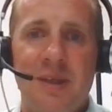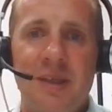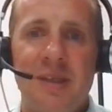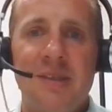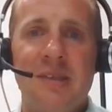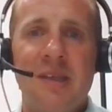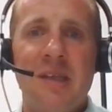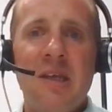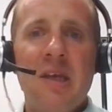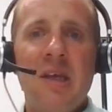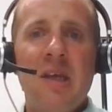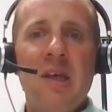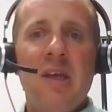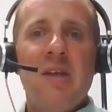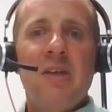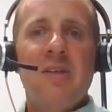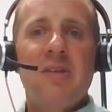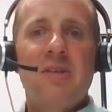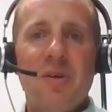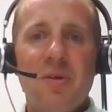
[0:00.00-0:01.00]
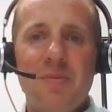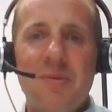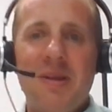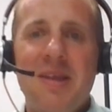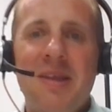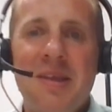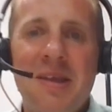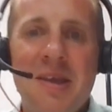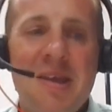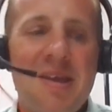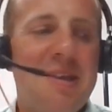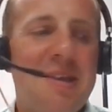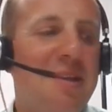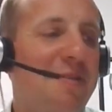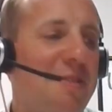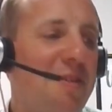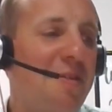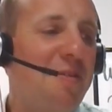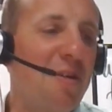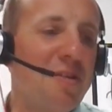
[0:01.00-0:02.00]
piece. Talk me,
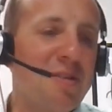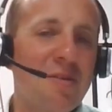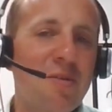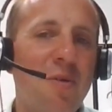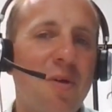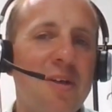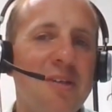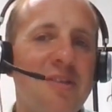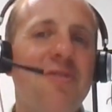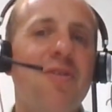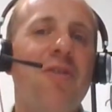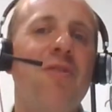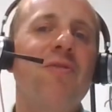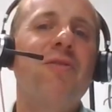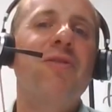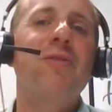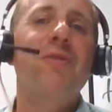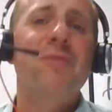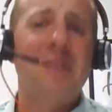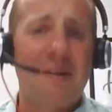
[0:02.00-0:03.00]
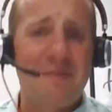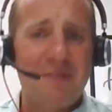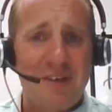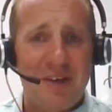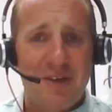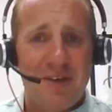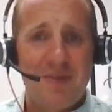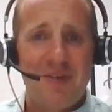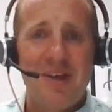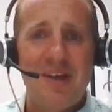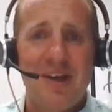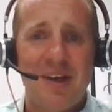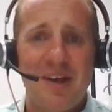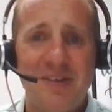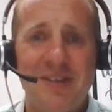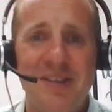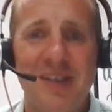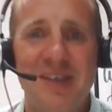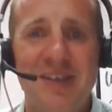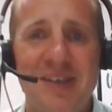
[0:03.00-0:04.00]
you've got some quite strong rules, haven't you? You know,
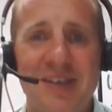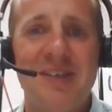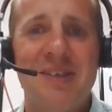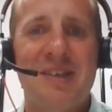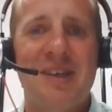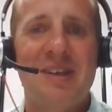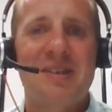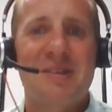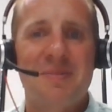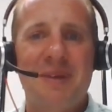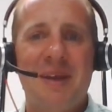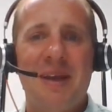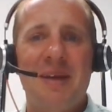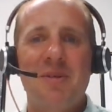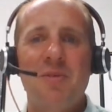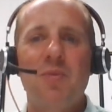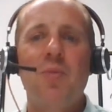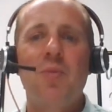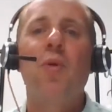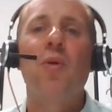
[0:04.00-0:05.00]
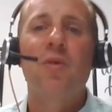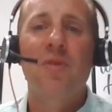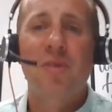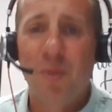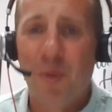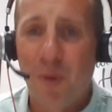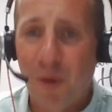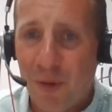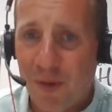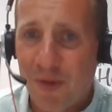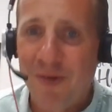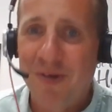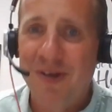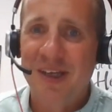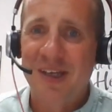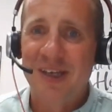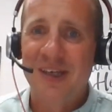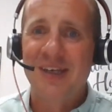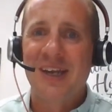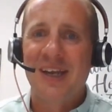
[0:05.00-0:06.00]
to be able to walk the
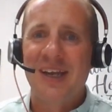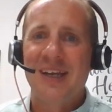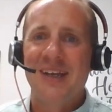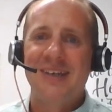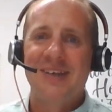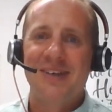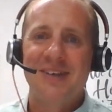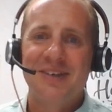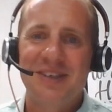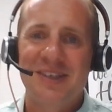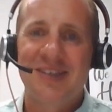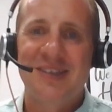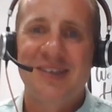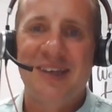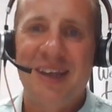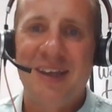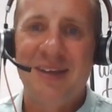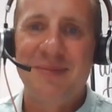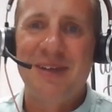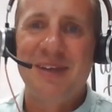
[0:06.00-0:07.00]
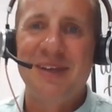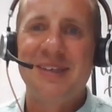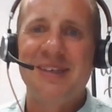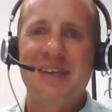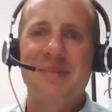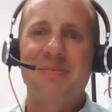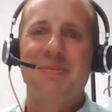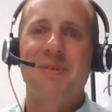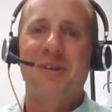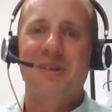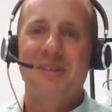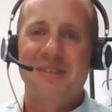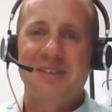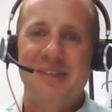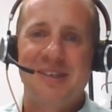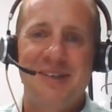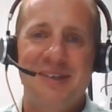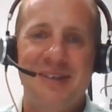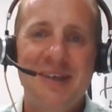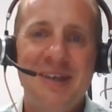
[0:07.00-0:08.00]
walk and not just be a tick box.
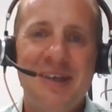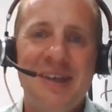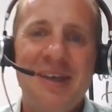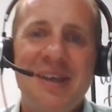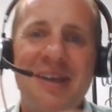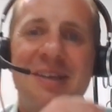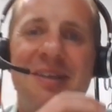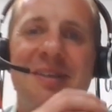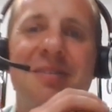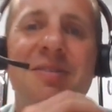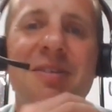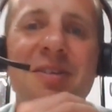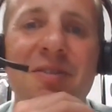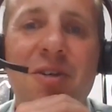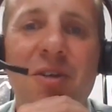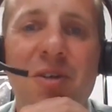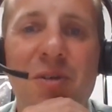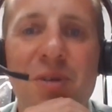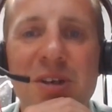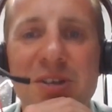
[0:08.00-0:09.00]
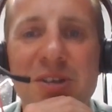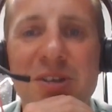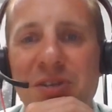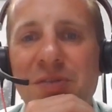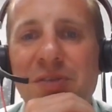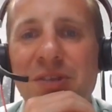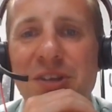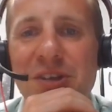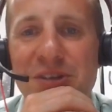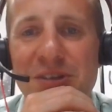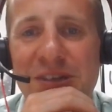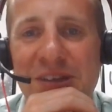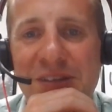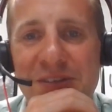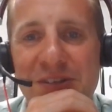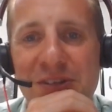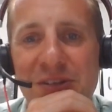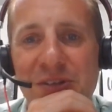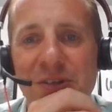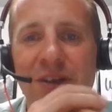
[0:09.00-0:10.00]
You've got quite strong views,
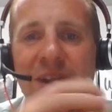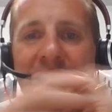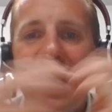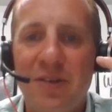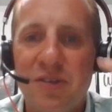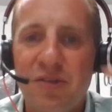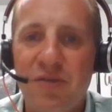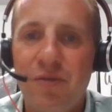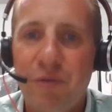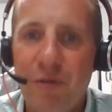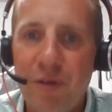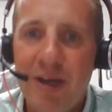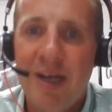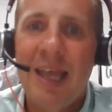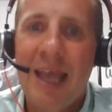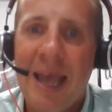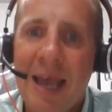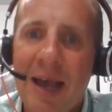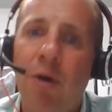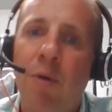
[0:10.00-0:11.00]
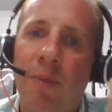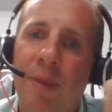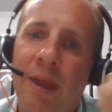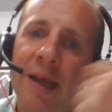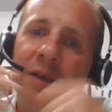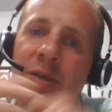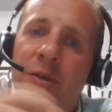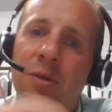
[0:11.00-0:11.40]
haven't you, on how to really help that